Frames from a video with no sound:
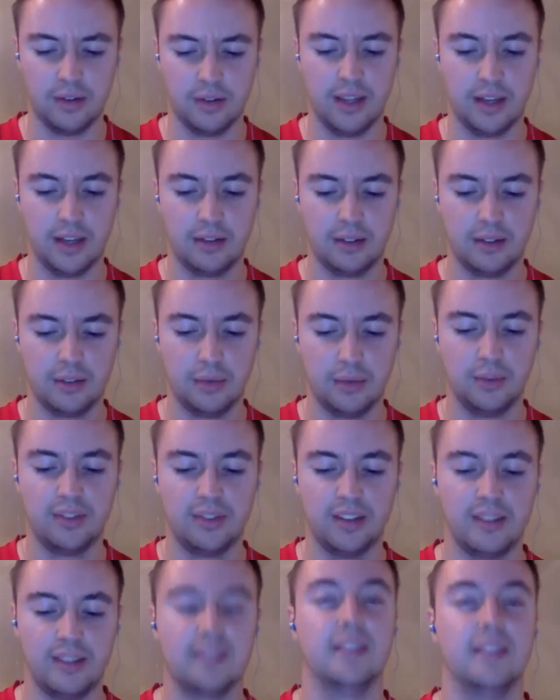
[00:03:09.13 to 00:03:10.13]
Yeah, 2
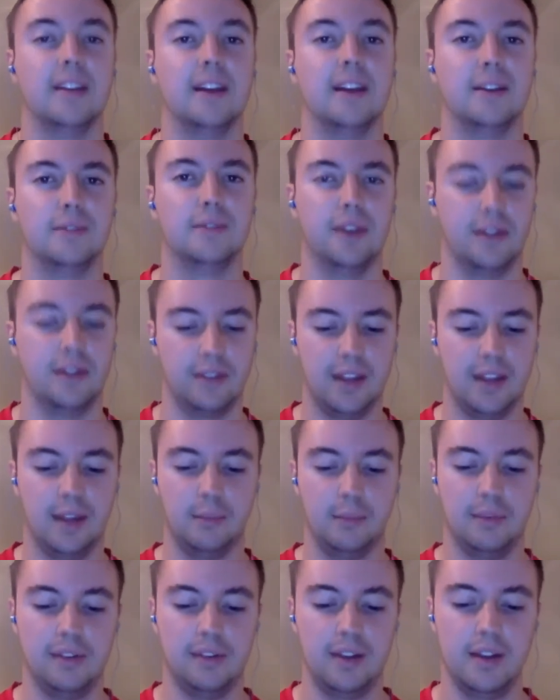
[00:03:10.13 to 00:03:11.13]
assists in the last 5
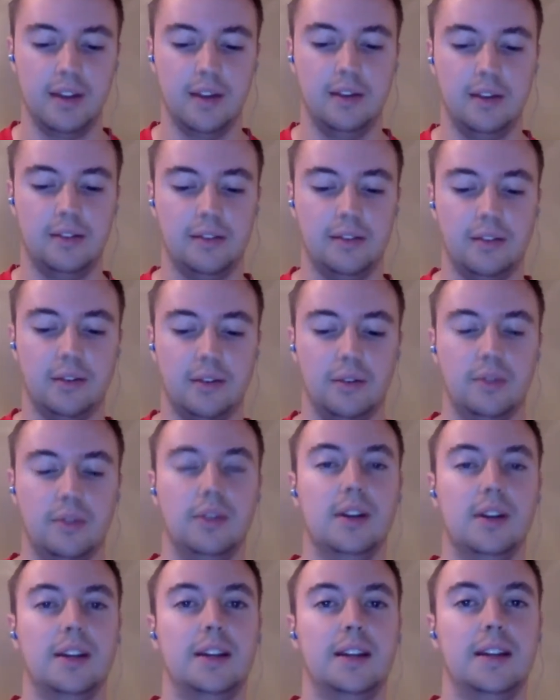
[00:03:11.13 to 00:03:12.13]
games. So
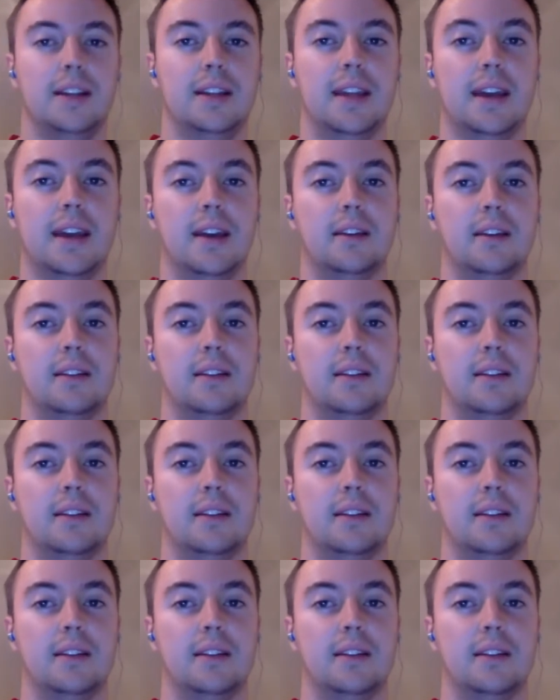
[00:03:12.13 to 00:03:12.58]
yeah,